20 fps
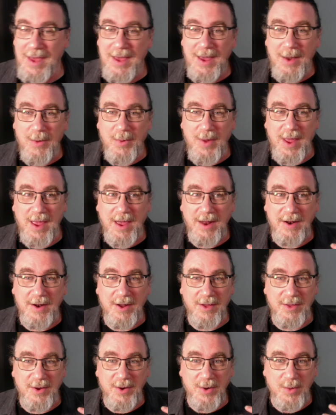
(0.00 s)
We had
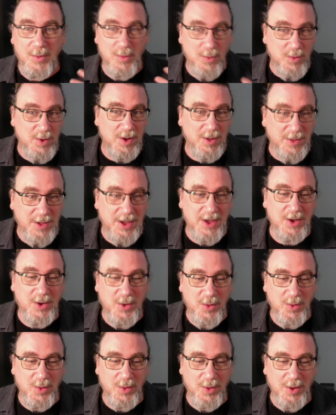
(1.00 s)
another really
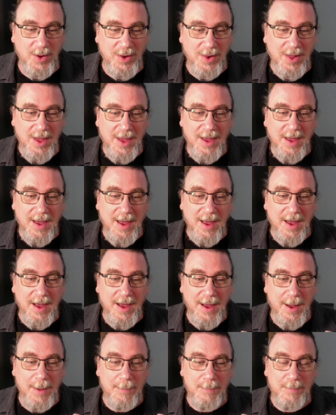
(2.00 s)
cool
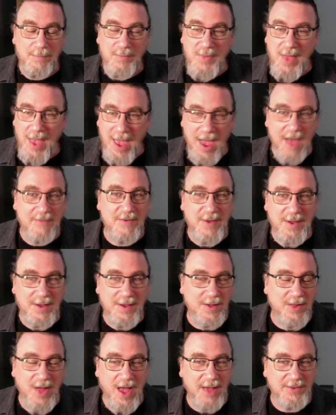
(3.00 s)
um, heavy
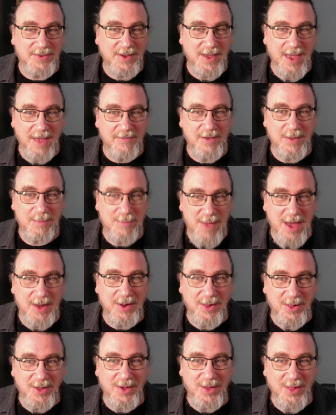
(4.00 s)
classic heavy
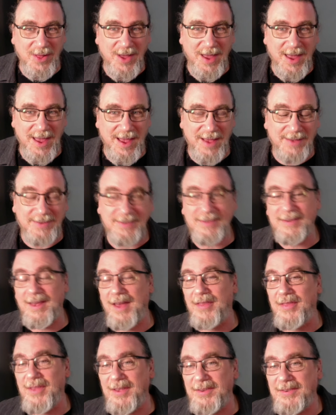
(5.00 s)
metal class,
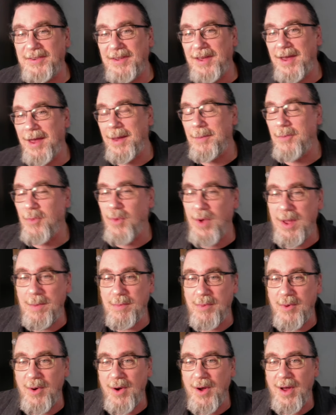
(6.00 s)
and this time we
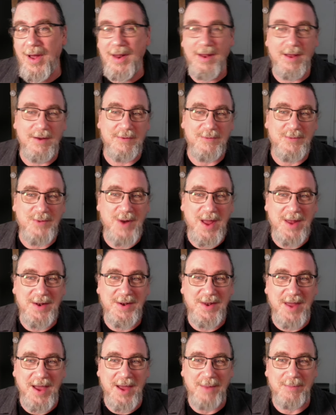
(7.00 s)
brought a
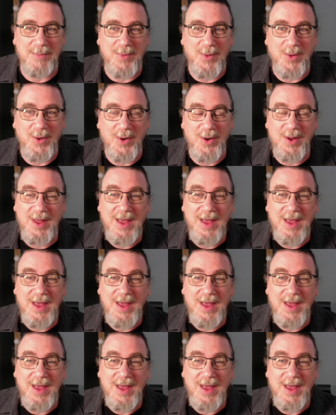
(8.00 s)
friend on board